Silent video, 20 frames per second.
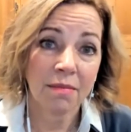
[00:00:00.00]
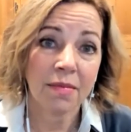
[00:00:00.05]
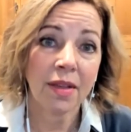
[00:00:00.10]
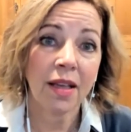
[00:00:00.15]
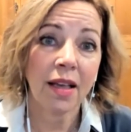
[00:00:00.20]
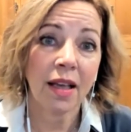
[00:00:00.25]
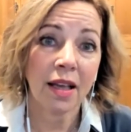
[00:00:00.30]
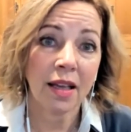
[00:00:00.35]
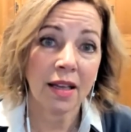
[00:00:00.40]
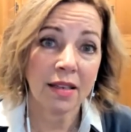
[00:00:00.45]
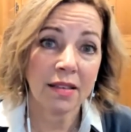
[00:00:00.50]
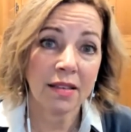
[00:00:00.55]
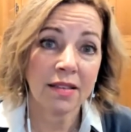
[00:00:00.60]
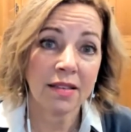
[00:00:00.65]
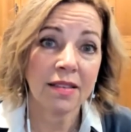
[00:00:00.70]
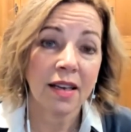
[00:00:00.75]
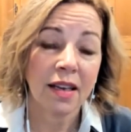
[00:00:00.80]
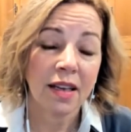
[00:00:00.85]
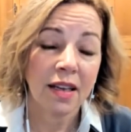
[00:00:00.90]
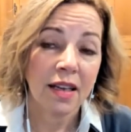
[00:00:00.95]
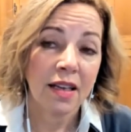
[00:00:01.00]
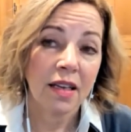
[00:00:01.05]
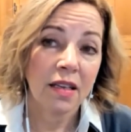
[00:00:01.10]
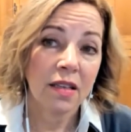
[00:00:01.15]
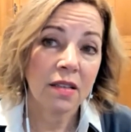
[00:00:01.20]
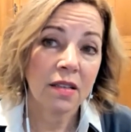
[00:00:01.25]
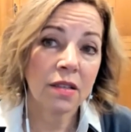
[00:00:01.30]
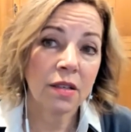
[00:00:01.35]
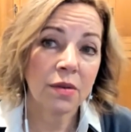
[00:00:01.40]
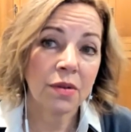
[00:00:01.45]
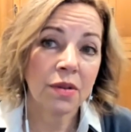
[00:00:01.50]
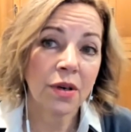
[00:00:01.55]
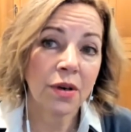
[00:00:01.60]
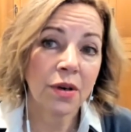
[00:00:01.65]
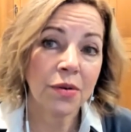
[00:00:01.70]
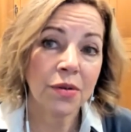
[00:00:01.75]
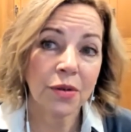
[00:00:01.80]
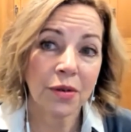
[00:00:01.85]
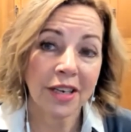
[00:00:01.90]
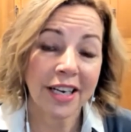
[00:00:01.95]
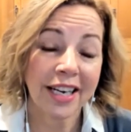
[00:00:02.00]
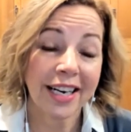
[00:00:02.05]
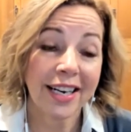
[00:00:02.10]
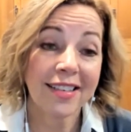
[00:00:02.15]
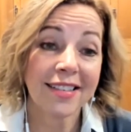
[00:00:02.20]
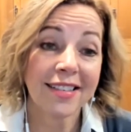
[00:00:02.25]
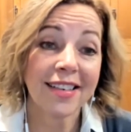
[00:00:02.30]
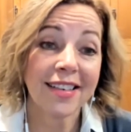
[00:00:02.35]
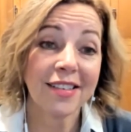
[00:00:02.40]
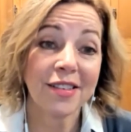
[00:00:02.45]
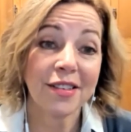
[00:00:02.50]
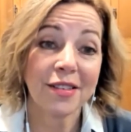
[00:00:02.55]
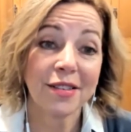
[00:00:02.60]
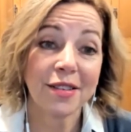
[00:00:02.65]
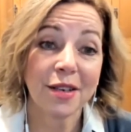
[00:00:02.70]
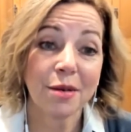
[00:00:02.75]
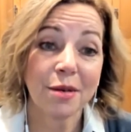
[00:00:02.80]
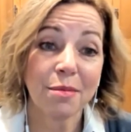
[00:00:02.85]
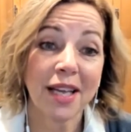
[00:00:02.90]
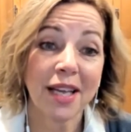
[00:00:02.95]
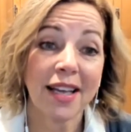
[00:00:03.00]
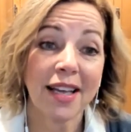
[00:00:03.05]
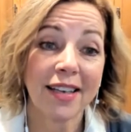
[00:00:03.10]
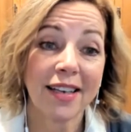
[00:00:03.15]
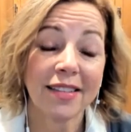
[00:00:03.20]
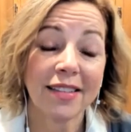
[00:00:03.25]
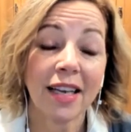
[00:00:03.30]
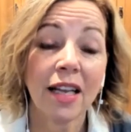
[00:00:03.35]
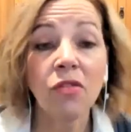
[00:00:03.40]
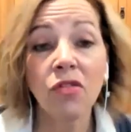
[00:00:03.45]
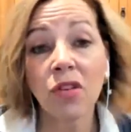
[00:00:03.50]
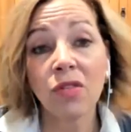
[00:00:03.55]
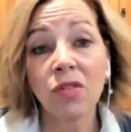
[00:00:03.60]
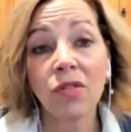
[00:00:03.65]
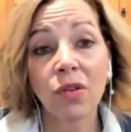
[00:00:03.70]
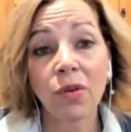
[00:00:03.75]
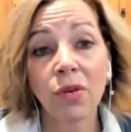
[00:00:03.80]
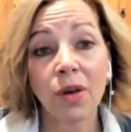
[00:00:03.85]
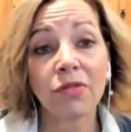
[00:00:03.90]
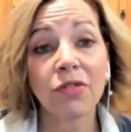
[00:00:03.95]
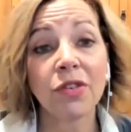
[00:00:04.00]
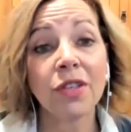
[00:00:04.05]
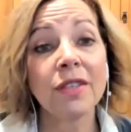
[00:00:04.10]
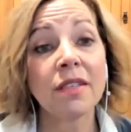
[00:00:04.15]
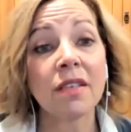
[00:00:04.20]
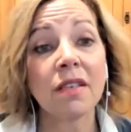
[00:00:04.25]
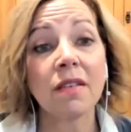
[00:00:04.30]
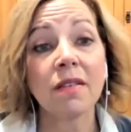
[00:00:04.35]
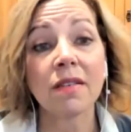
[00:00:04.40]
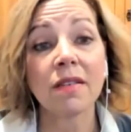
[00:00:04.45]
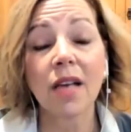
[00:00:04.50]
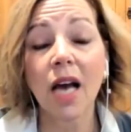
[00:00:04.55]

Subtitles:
And so those organizations that are paying attention to it, for instance,